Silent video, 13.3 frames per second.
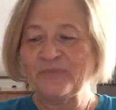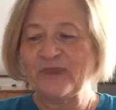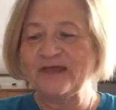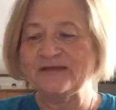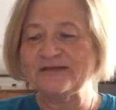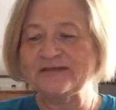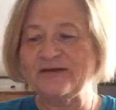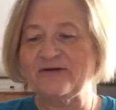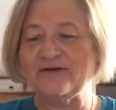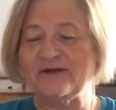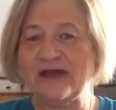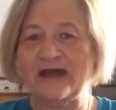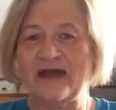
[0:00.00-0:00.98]
So
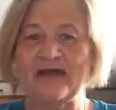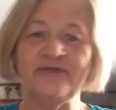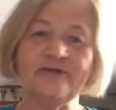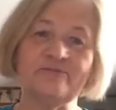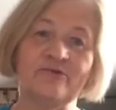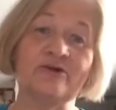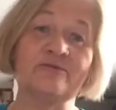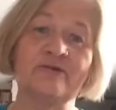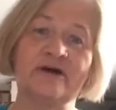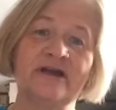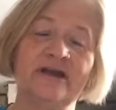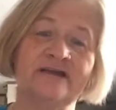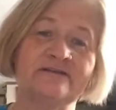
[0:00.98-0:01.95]
I think bergamot
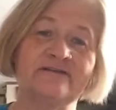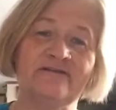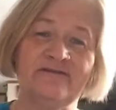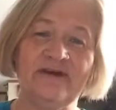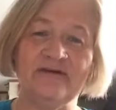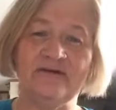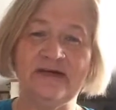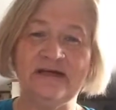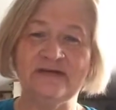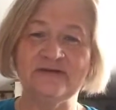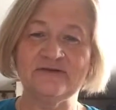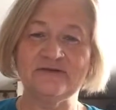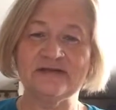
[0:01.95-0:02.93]
has a very
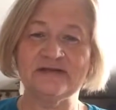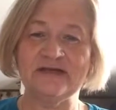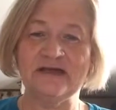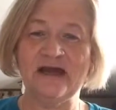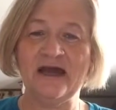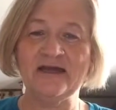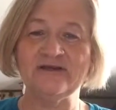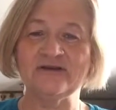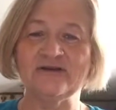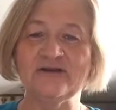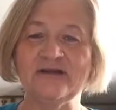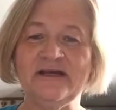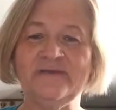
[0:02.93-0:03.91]
interesting, hi
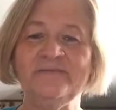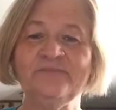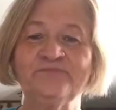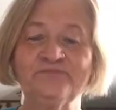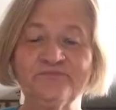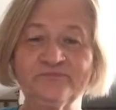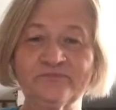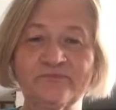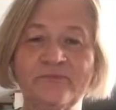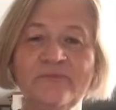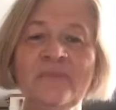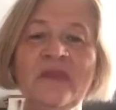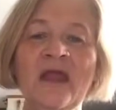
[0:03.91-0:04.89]
Shirley,
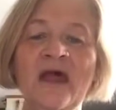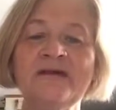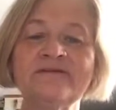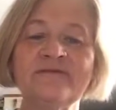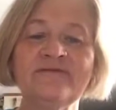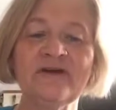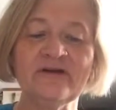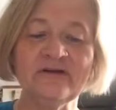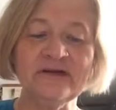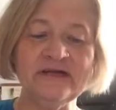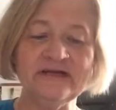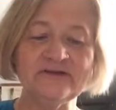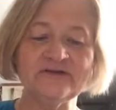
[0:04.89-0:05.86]
has a very
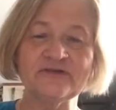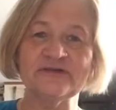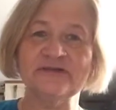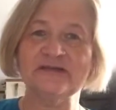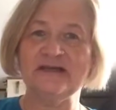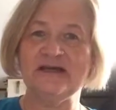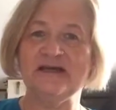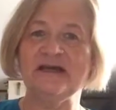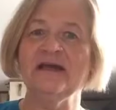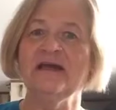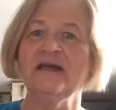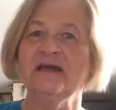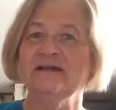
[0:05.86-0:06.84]
interesting
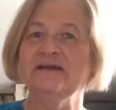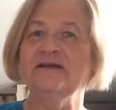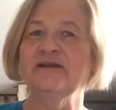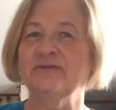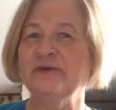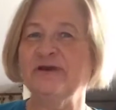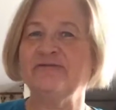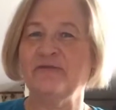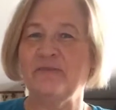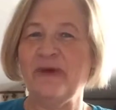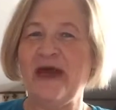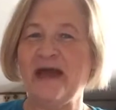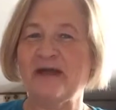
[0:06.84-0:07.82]
little bit of a
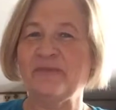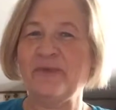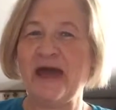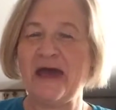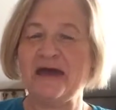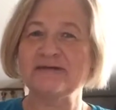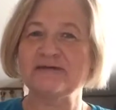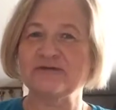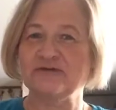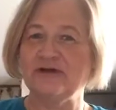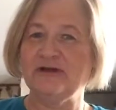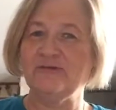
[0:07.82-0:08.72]
backstory